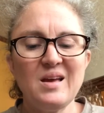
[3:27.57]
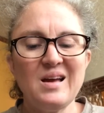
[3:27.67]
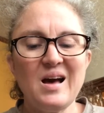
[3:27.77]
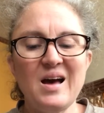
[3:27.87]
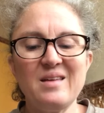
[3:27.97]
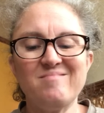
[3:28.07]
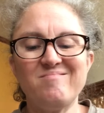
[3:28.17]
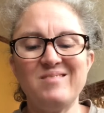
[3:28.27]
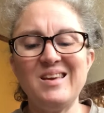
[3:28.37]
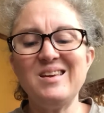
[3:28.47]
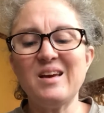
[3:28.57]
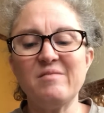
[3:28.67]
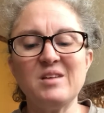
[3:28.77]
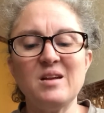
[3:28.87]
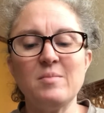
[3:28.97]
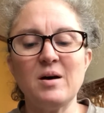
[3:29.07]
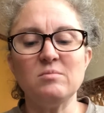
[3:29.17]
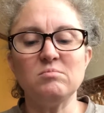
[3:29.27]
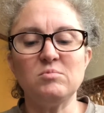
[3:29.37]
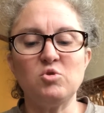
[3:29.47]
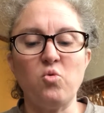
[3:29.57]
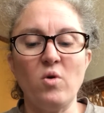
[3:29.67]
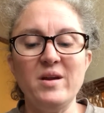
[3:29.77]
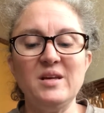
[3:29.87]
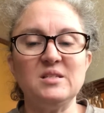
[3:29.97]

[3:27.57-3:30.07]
"I think I've done about 20